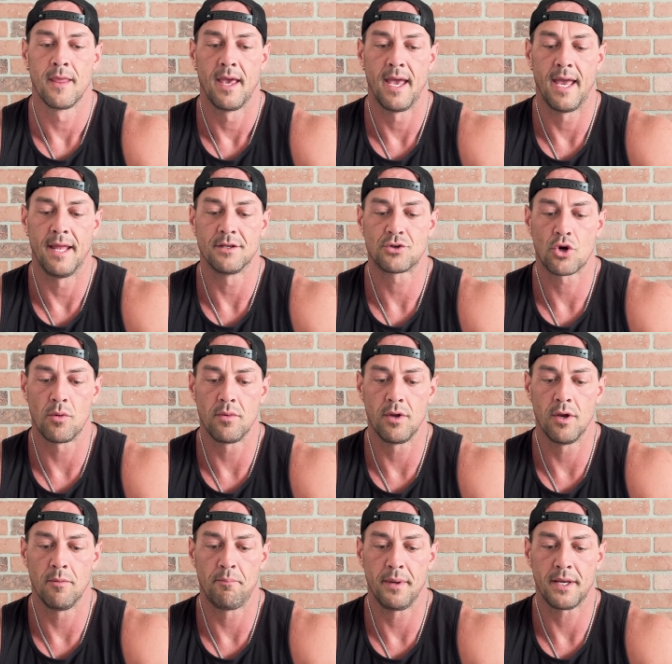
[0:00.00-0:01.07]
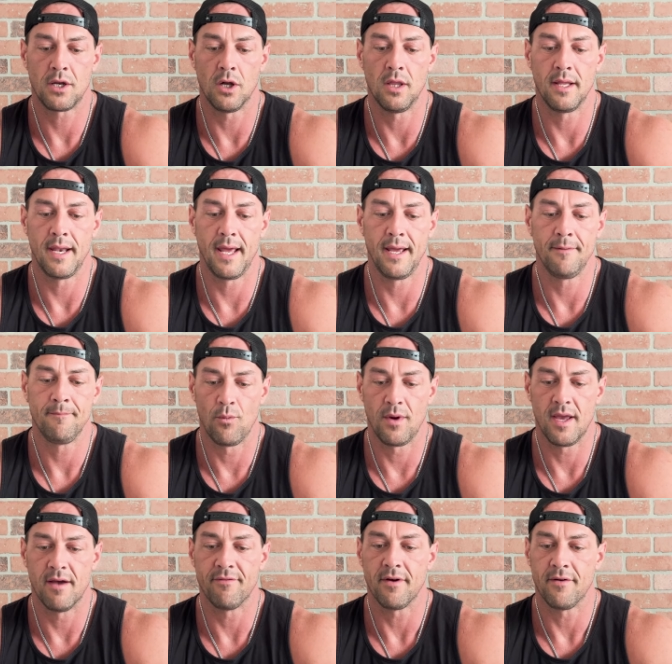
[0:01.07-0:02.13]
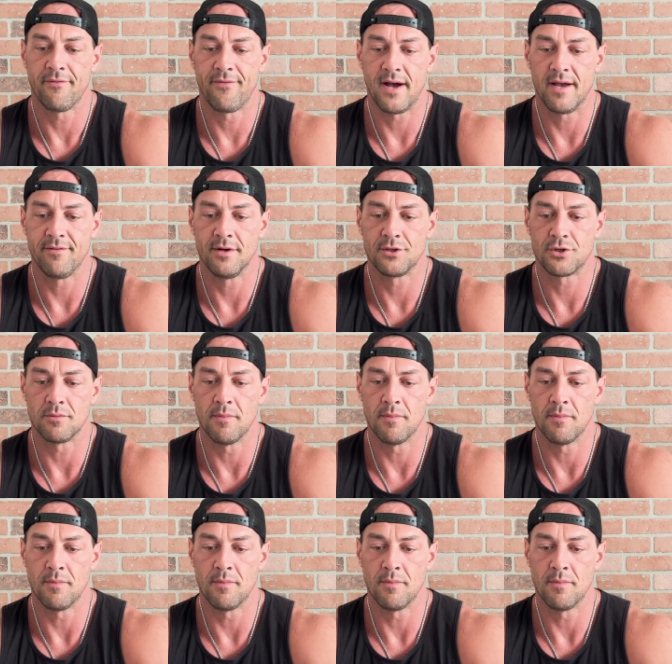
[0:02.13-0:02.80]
And it's chromium picolinate. We have 500